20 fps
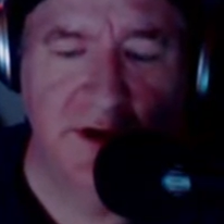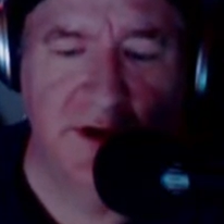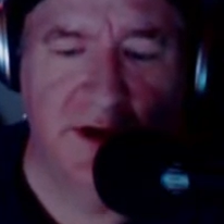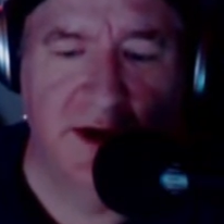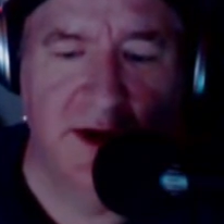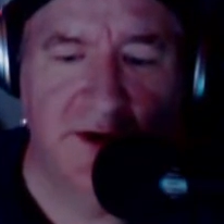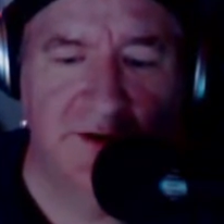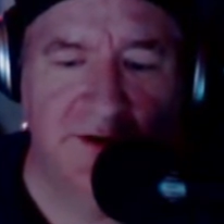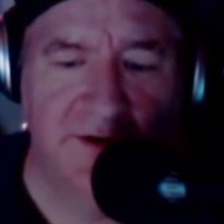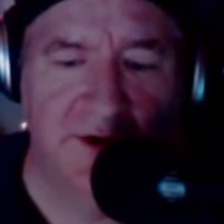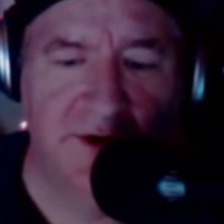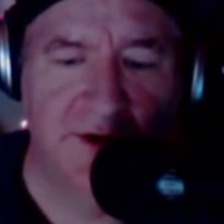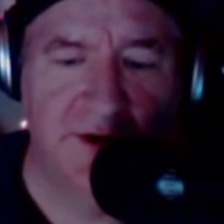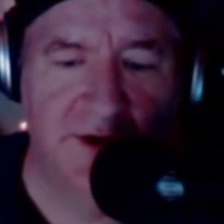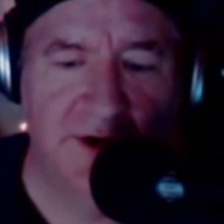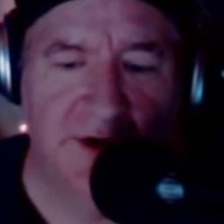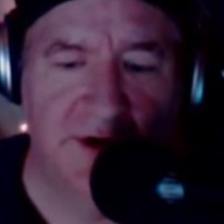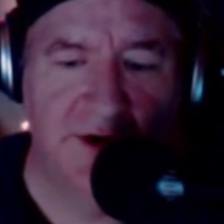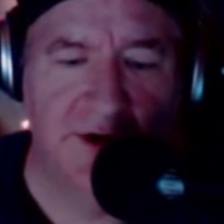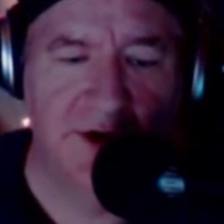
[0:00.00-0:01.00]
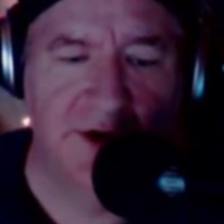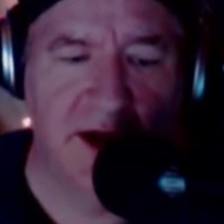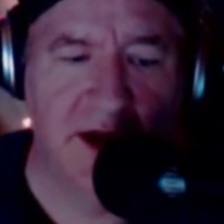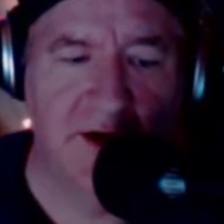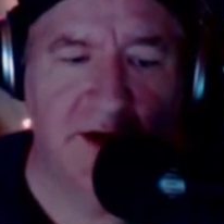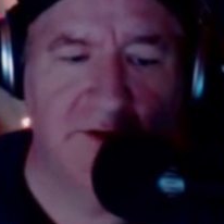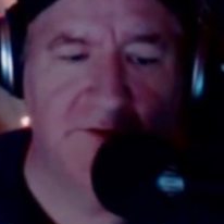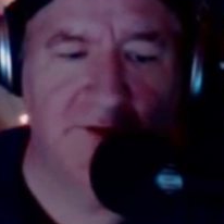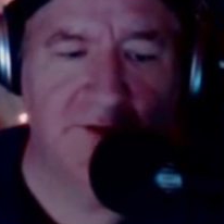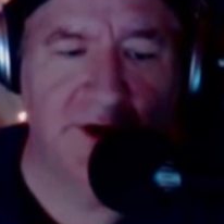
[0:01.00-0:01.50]
I saw a dark
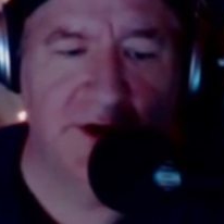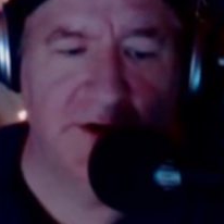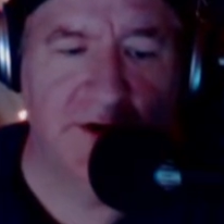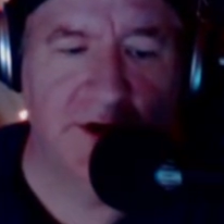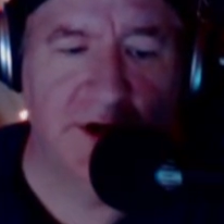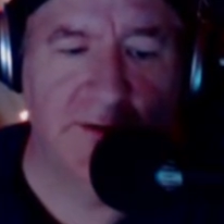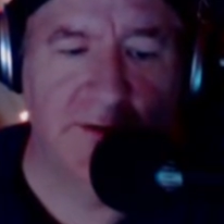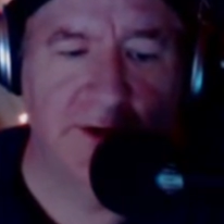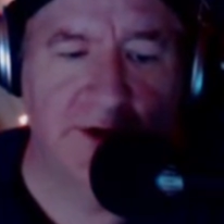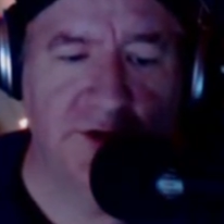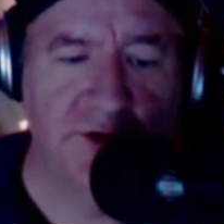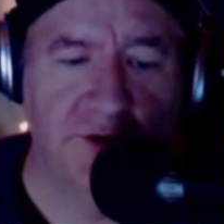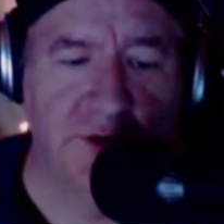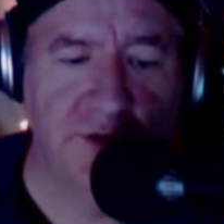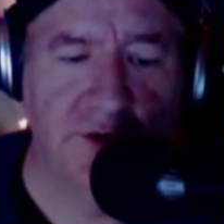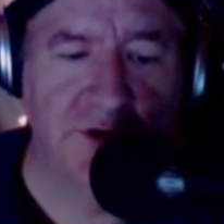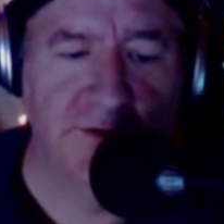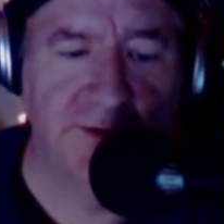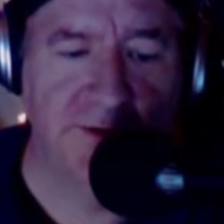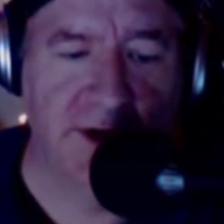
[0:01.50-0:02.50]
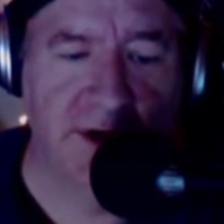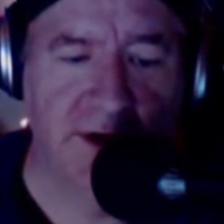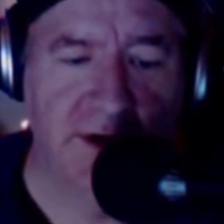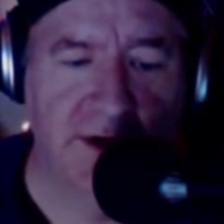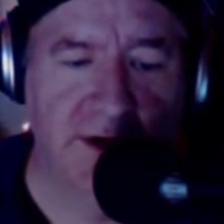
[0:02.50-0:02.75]
shadow figure coming towards me.